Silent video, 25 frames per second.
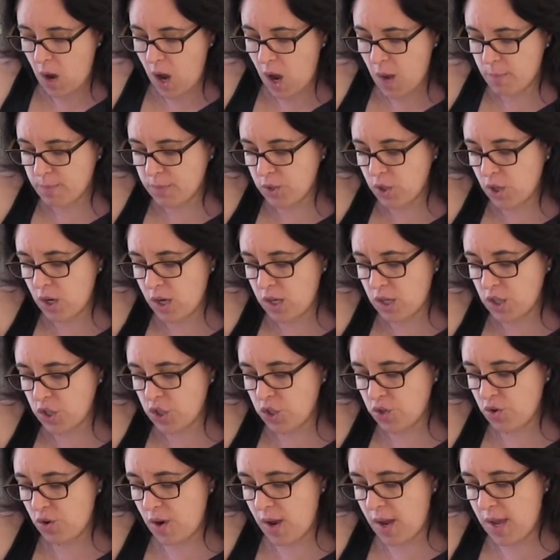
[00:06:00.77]
I'm going
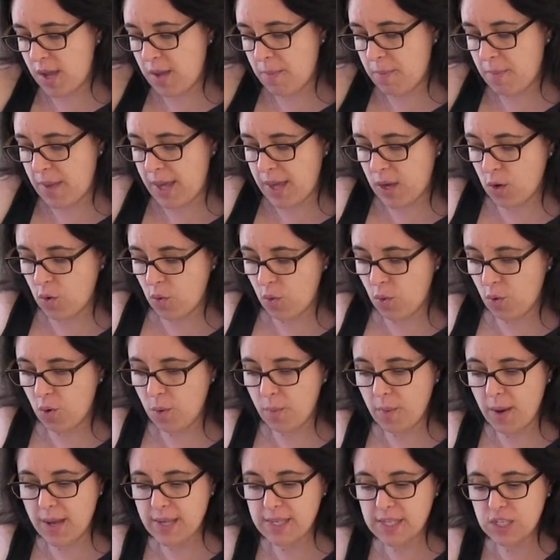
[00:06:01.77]
to try and make
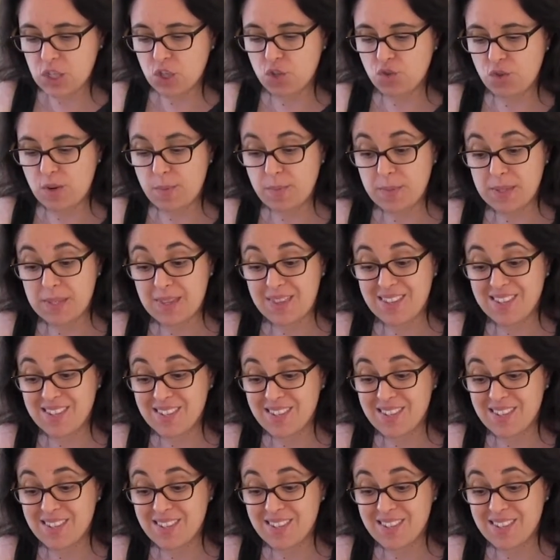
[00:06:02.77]
all my strips the